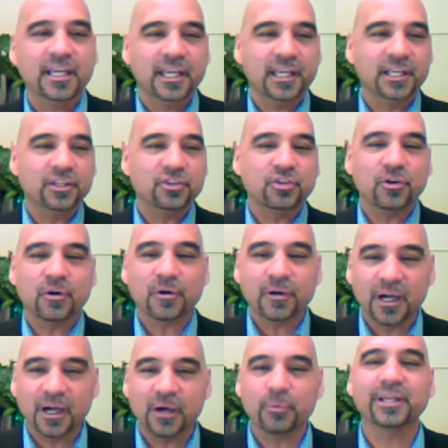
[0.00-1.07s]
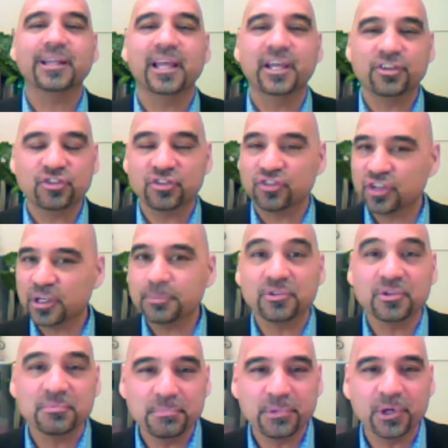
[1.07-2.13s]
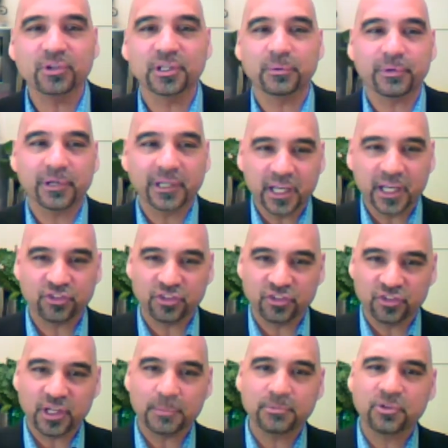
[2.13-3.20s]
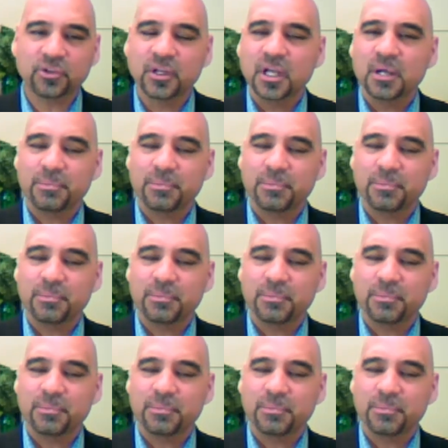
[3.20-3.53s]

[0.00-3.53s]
in your uh, relationships and building relationships.